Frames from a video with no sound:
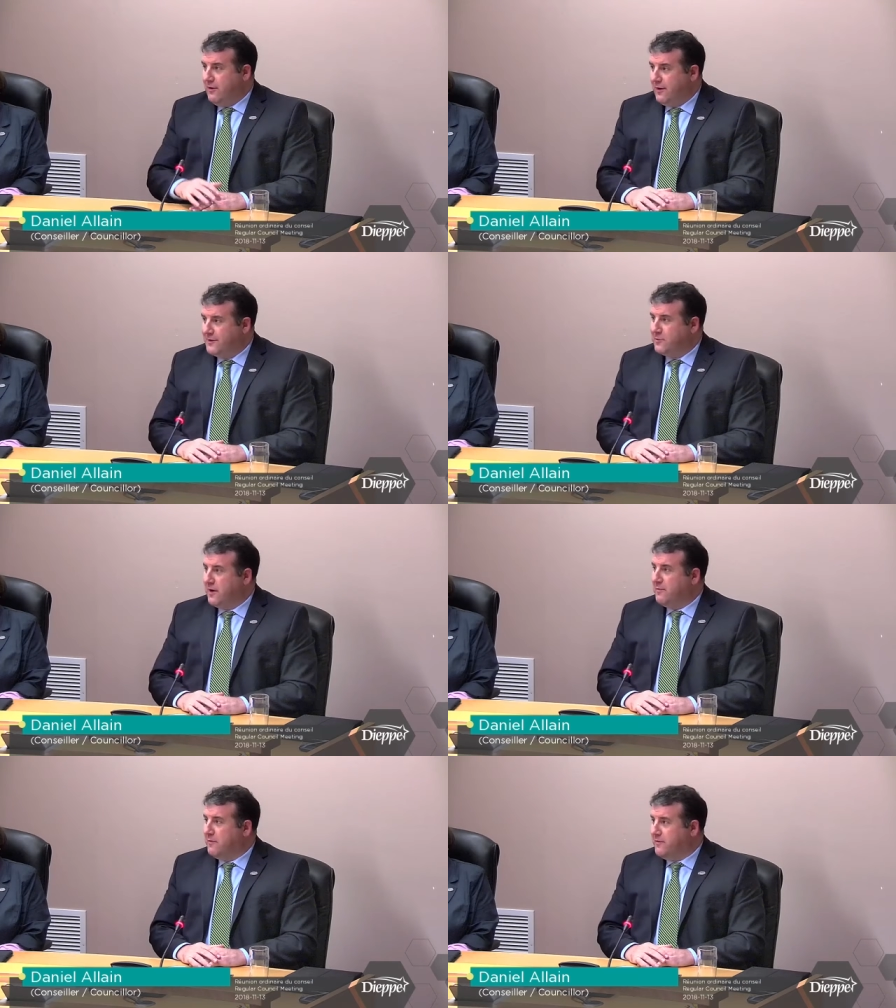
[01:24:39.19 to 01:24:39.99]
I'm
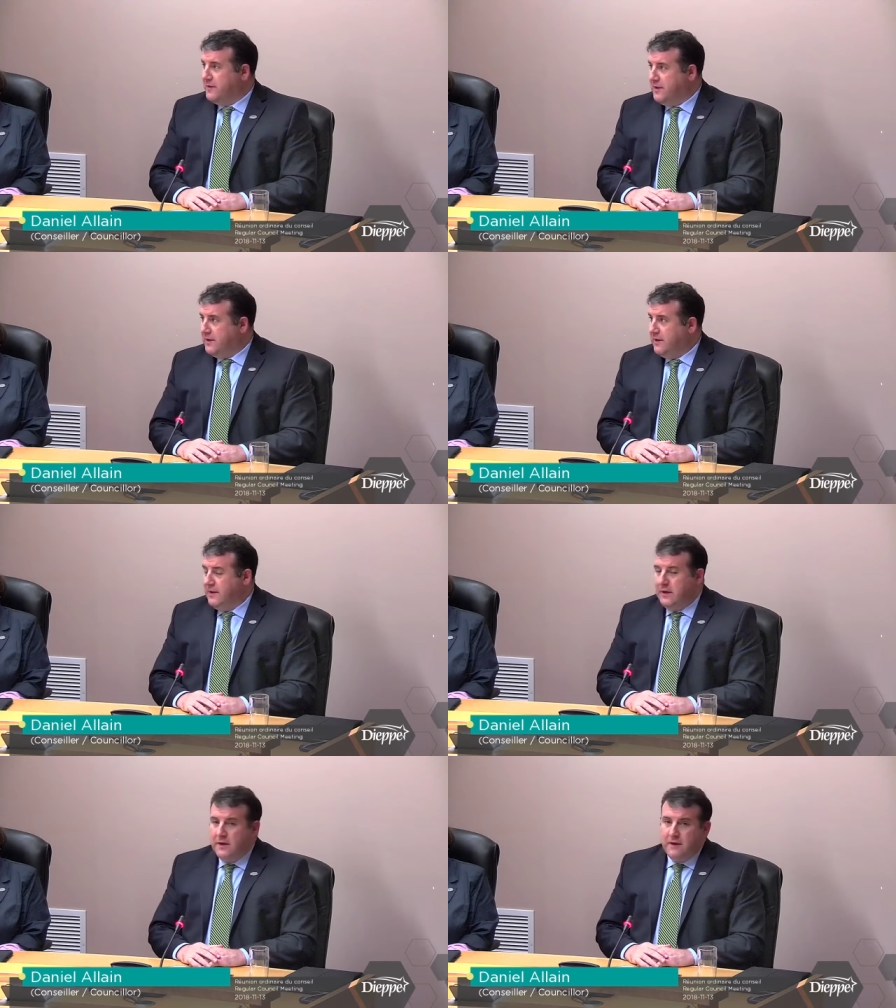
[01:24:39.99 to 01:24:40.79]
convinced
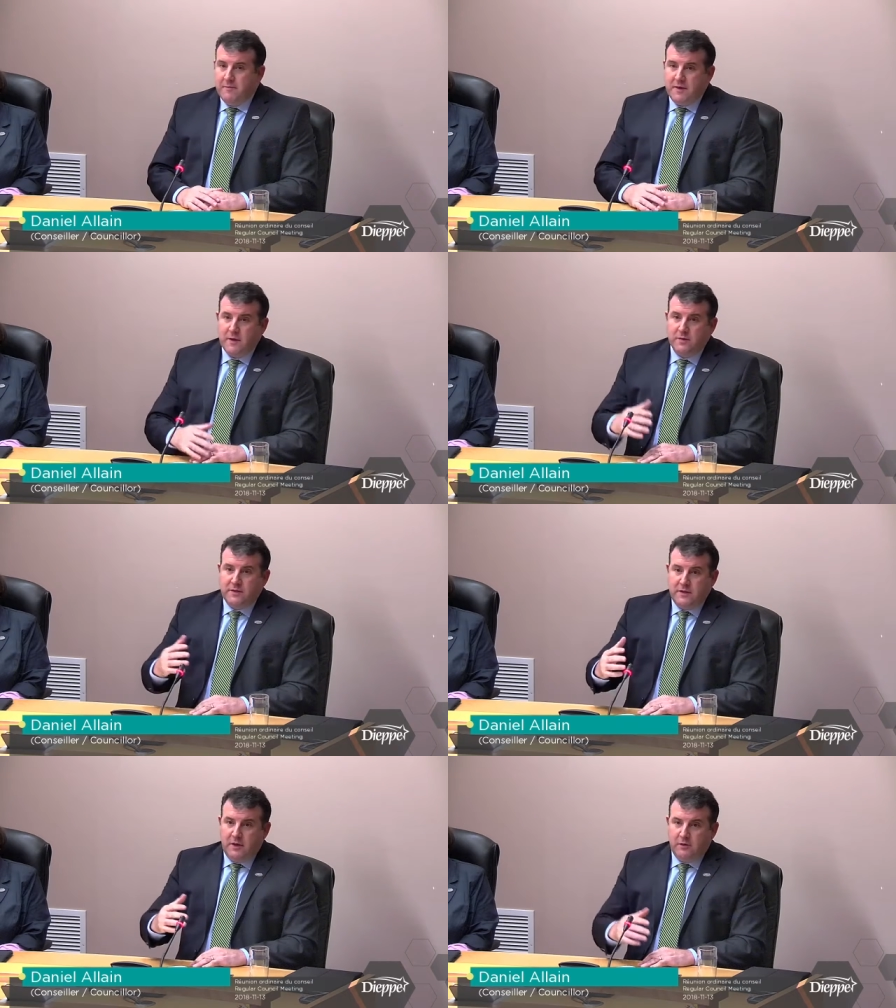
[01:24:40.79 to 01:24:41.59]
that
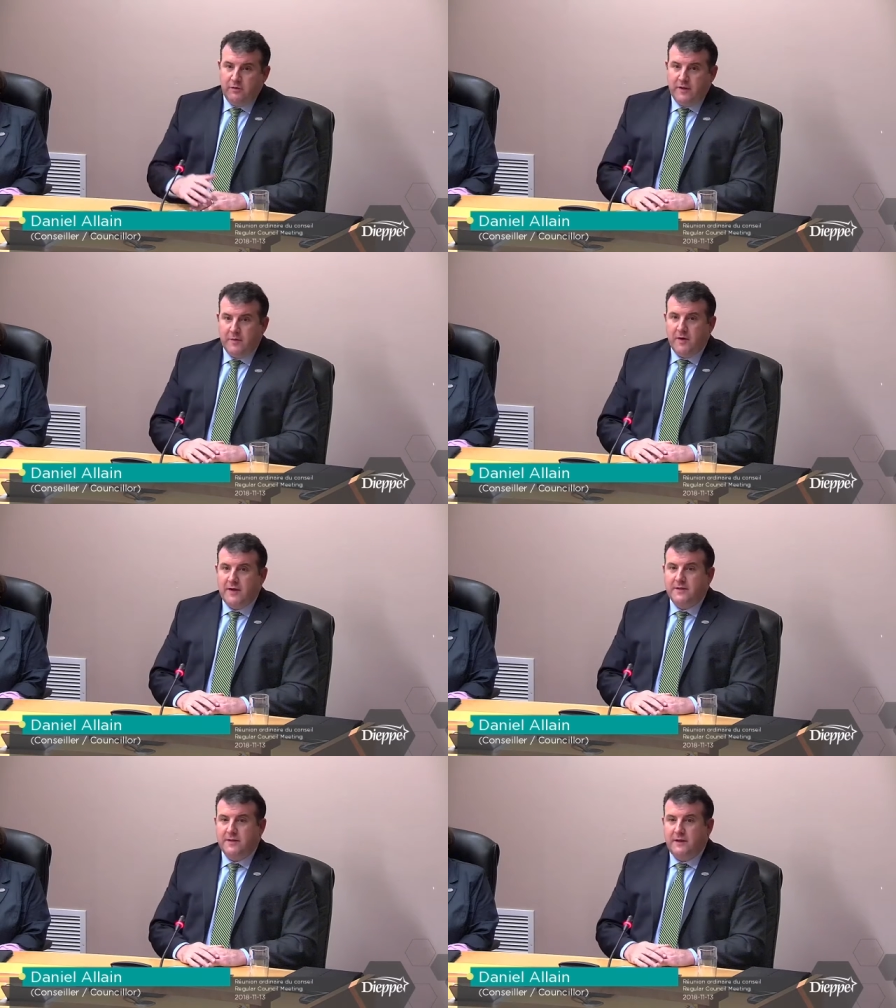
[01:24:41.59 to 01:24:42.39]
their story is
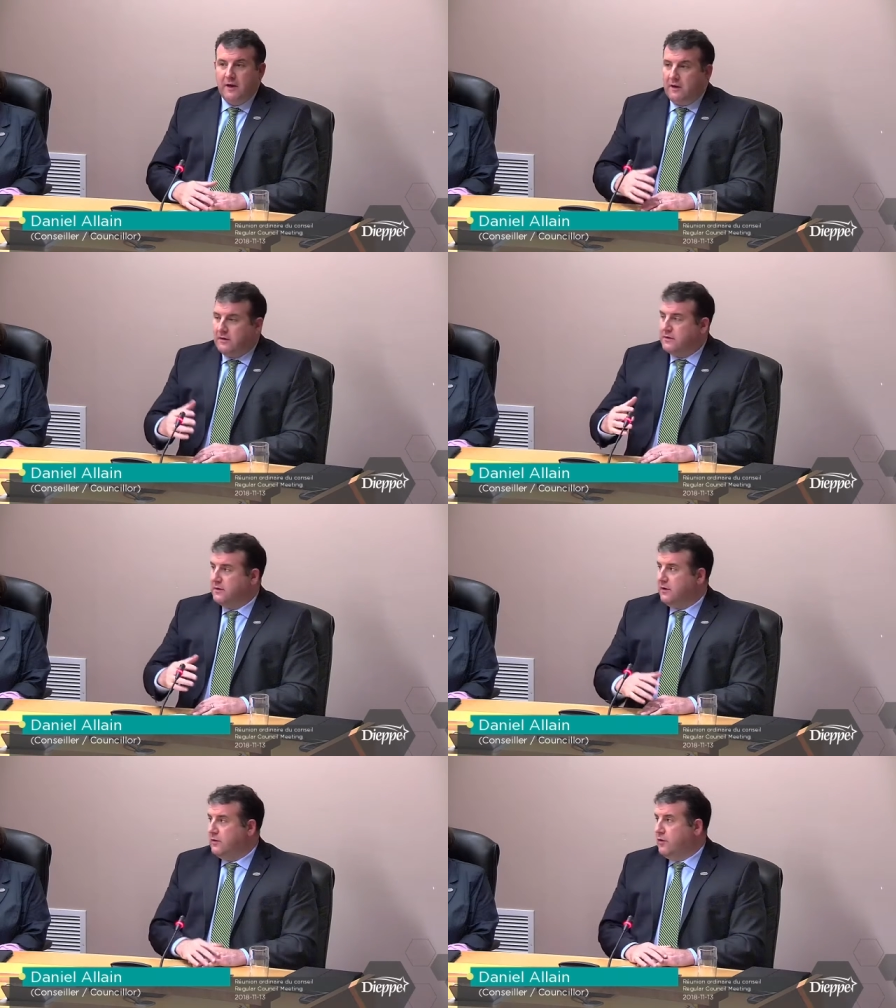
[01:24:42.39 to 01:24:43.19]
not finished,
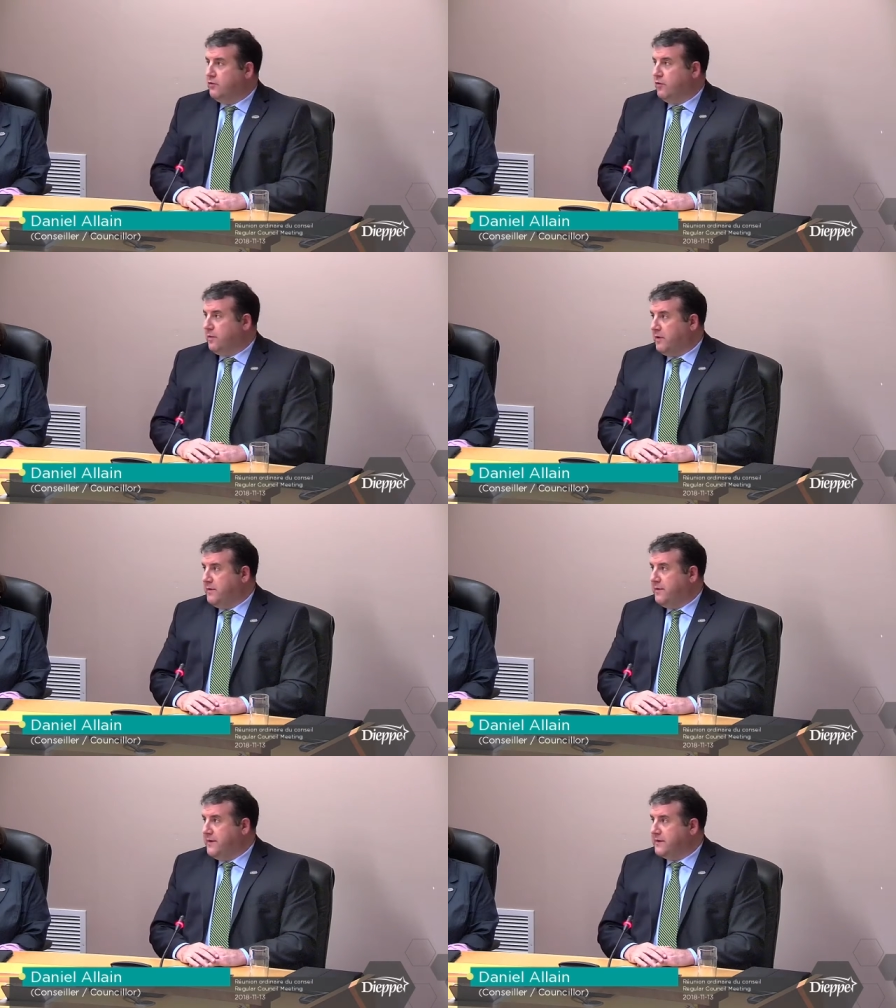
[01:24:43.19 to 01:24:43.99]
but you have
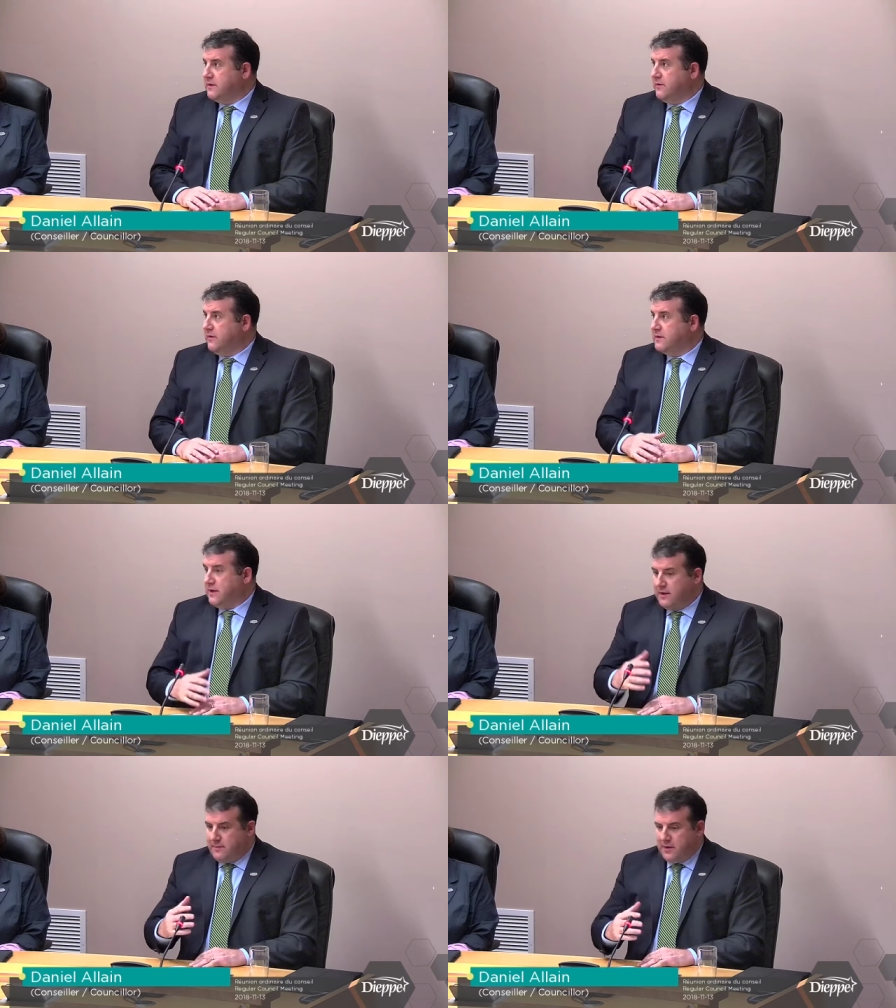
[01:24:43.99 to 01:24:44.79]
also the
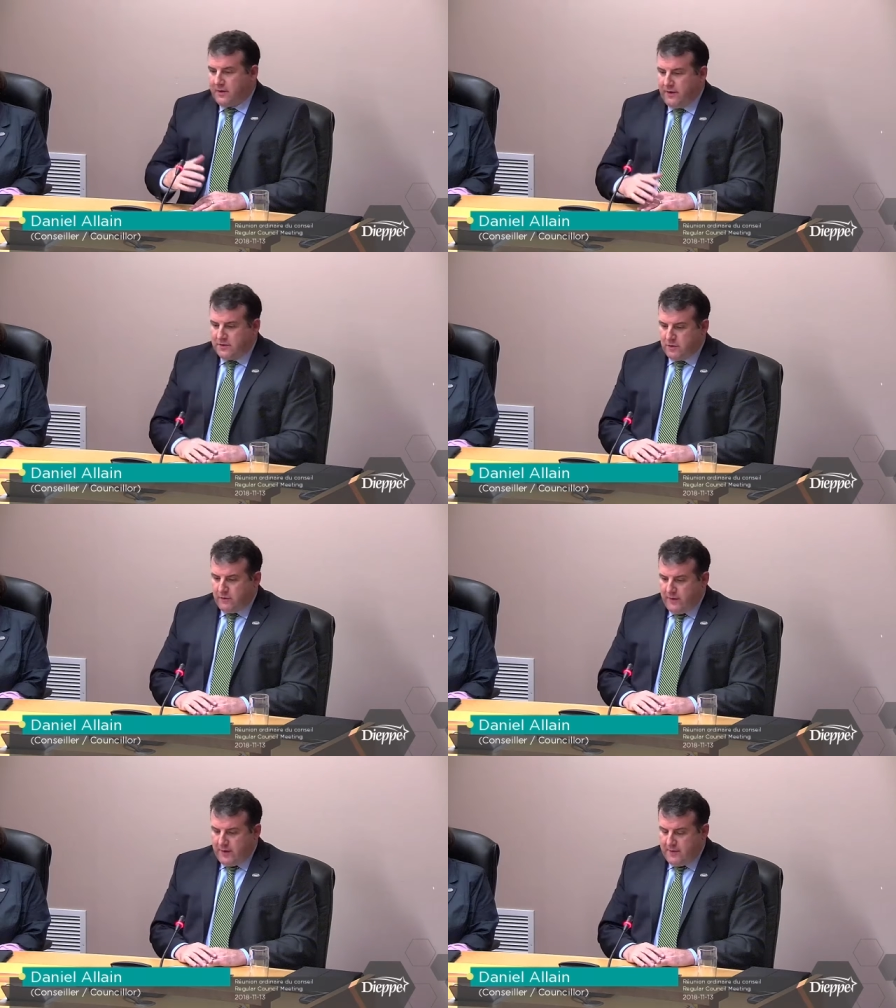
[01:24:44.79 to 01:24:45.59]
Higgs government, a
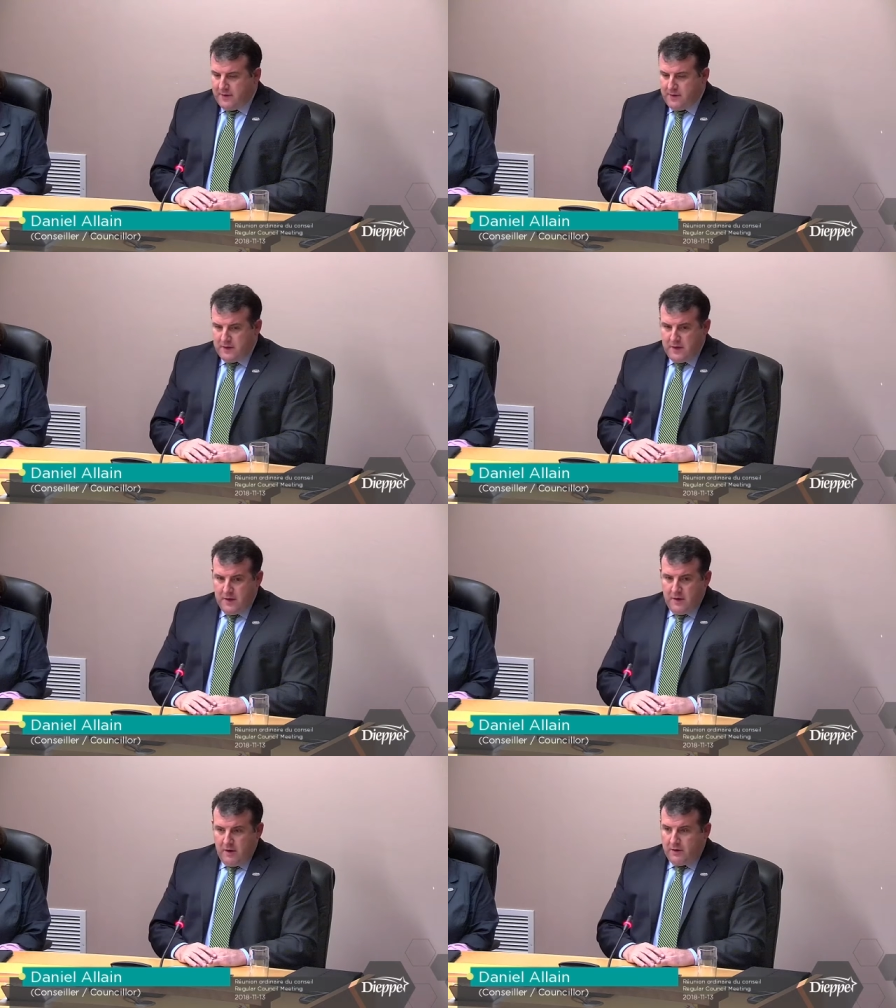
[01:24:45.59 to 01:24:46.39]
new
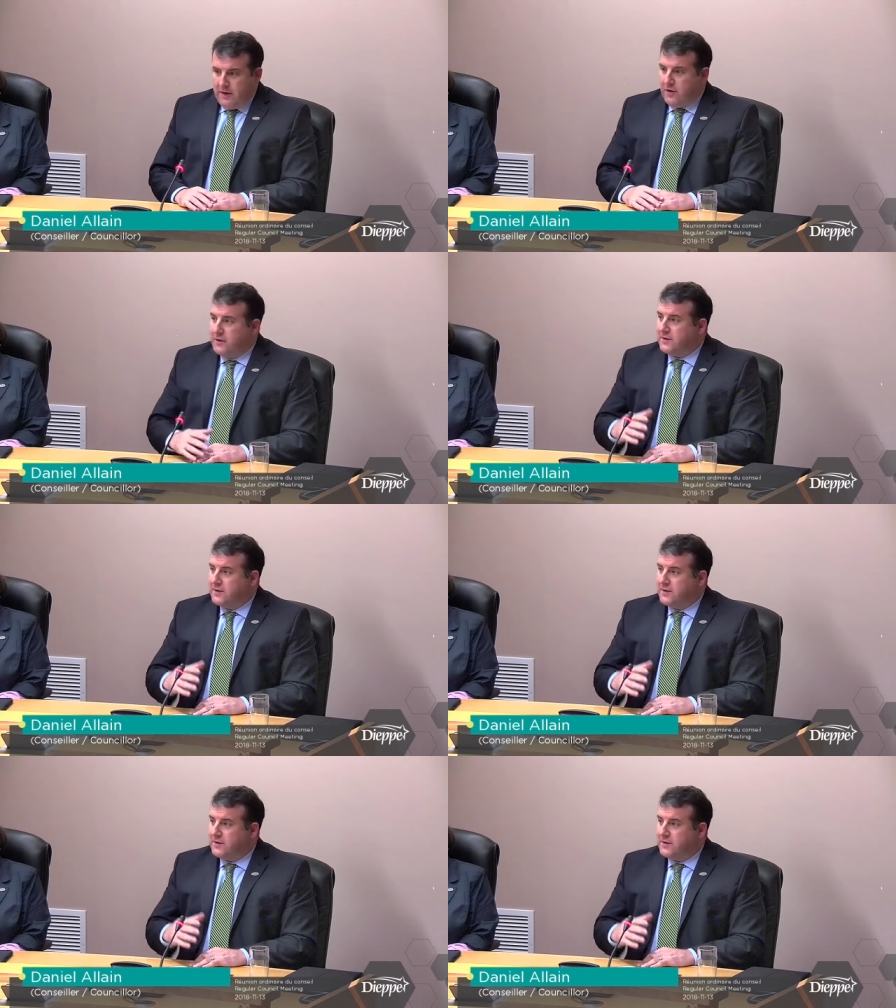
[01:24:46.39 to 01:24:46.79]
premier,